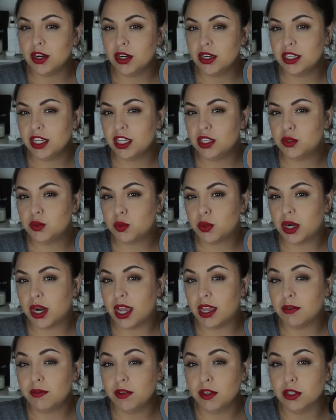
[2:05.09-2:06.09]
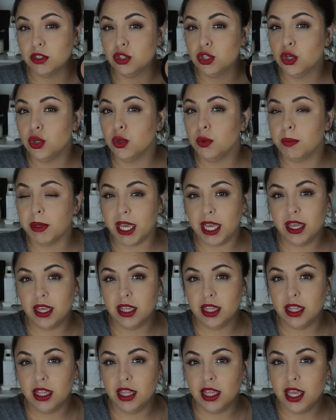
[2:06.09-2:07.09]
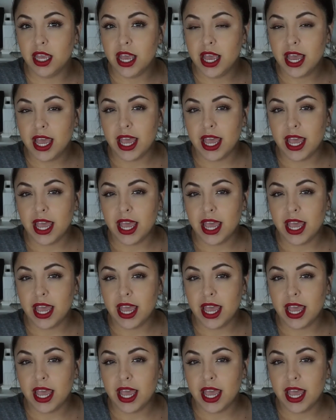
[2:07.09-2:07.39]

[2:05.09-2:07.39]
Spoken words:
there are days where I feel too pale